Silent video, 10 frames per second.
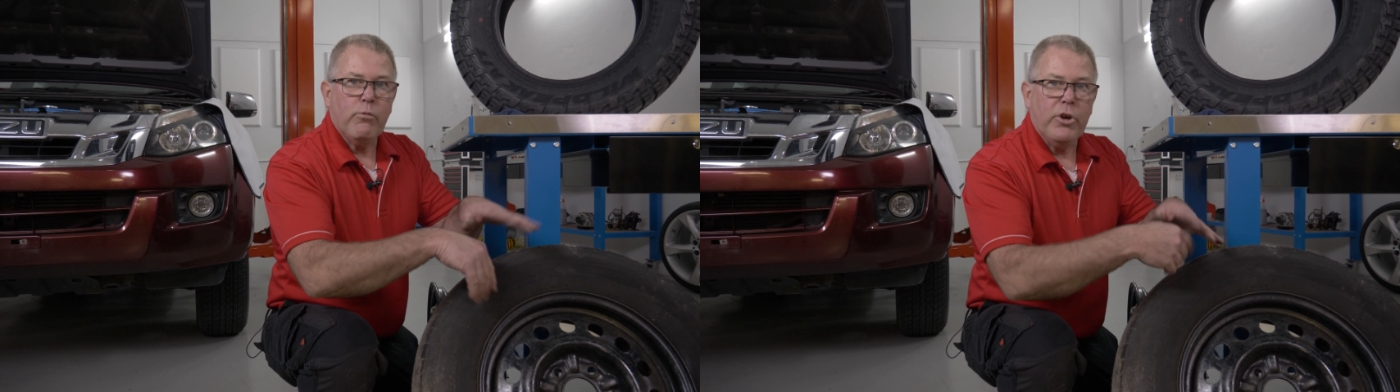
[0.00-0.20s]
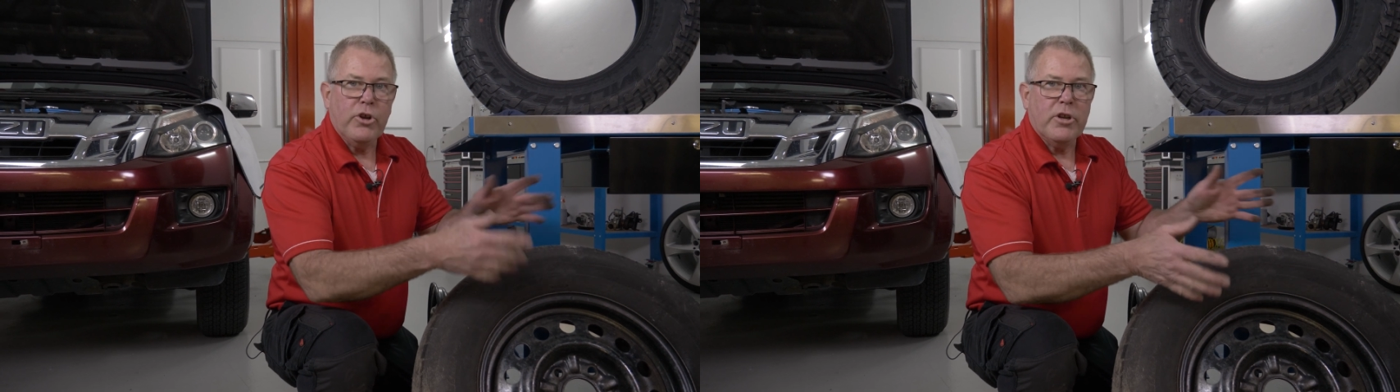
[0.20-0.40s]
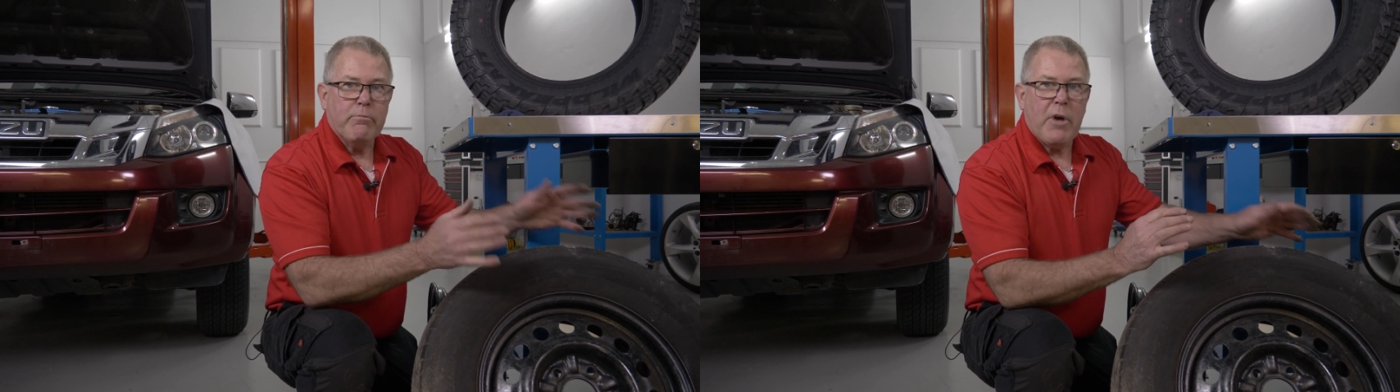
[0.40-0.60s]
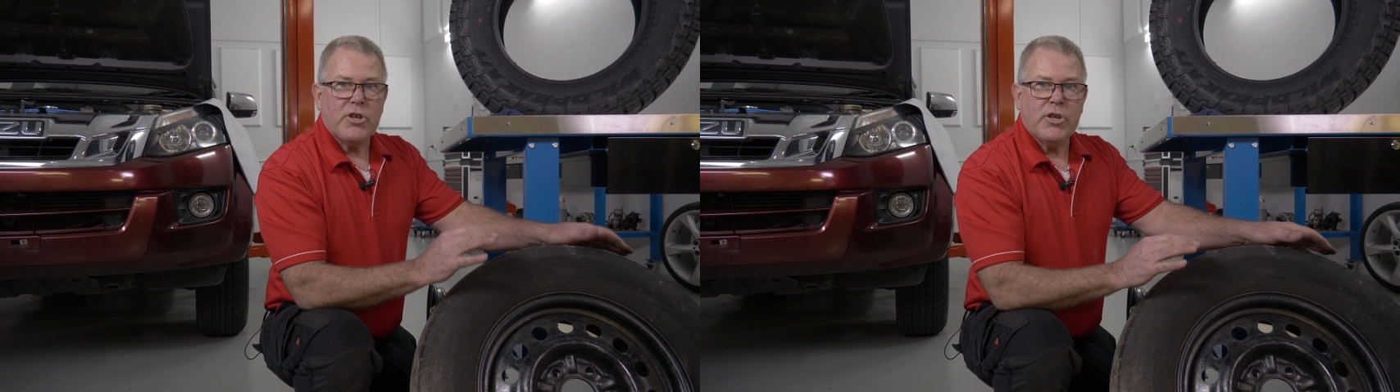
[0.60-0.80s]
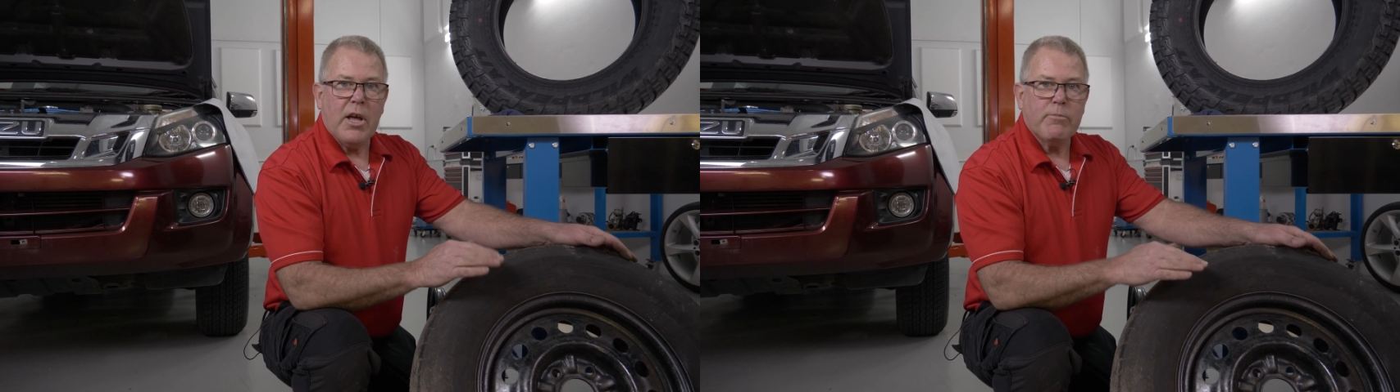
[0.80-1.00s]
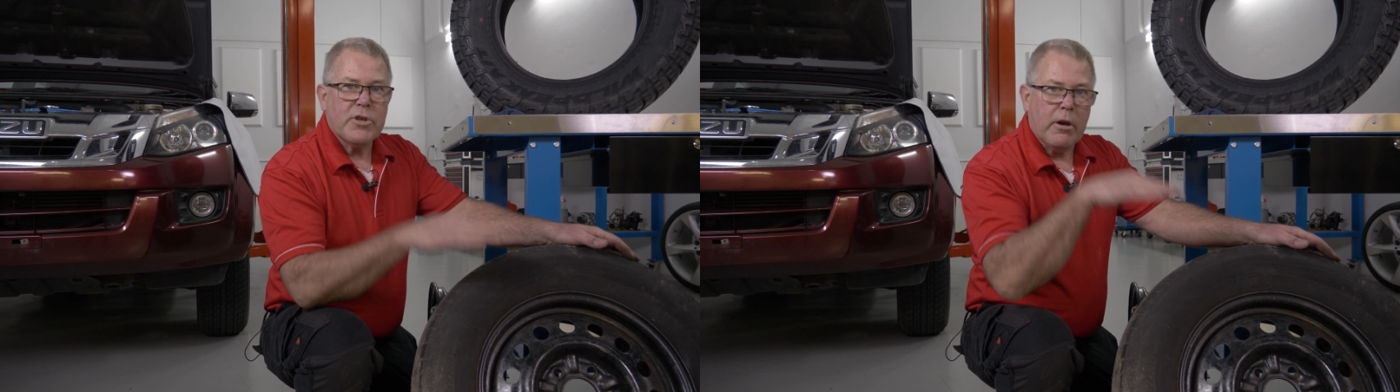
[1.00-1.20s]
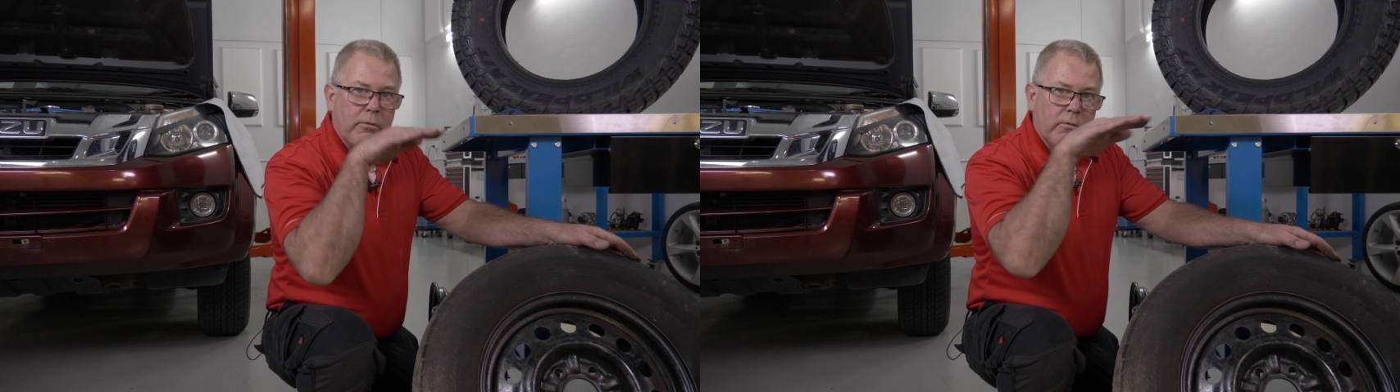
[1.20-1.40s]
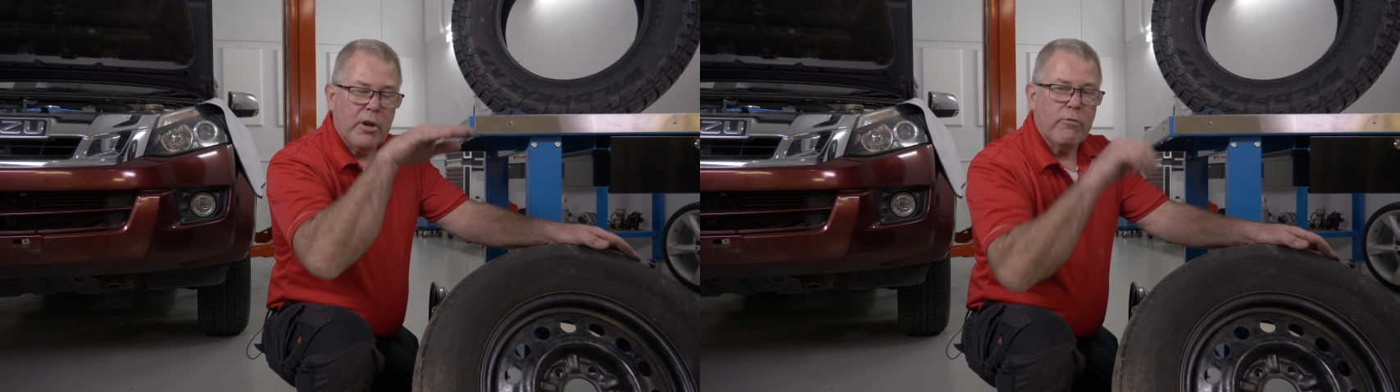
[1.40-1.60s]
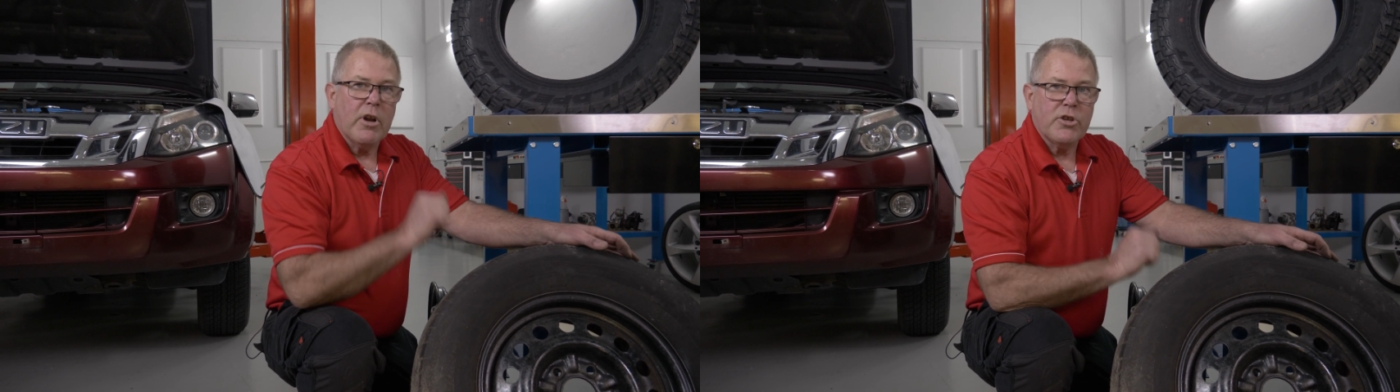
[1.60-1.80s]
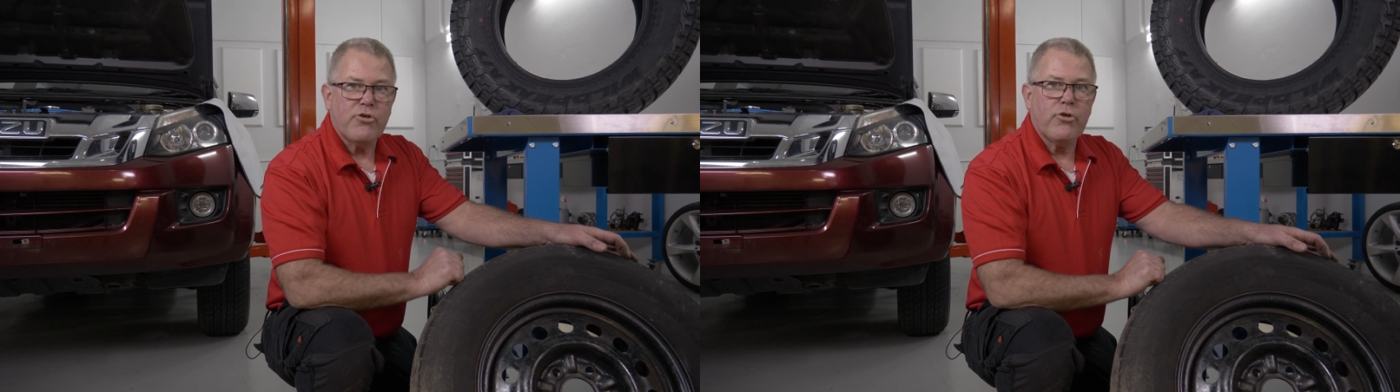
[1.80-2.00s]
we need to match it up so it
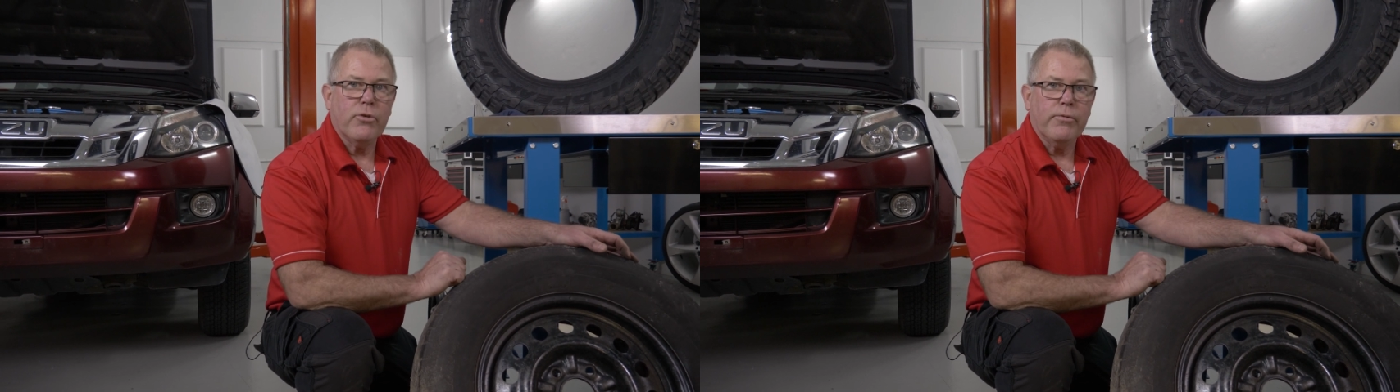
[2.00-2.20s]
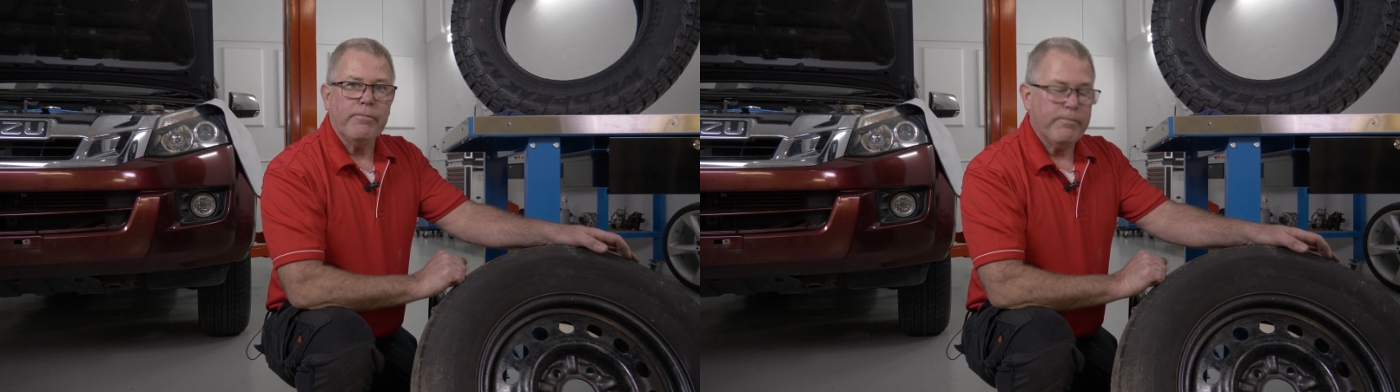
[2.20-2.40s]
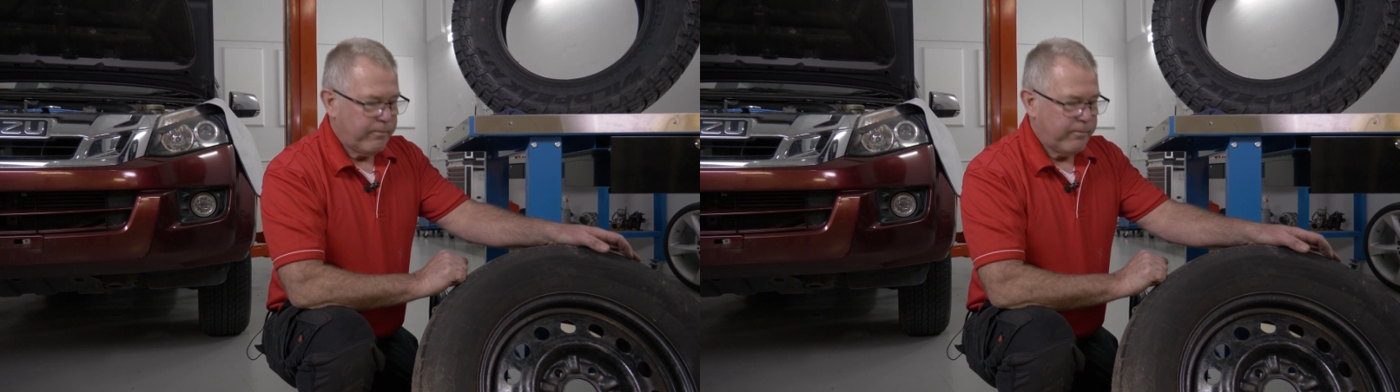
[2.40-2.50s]
runs true.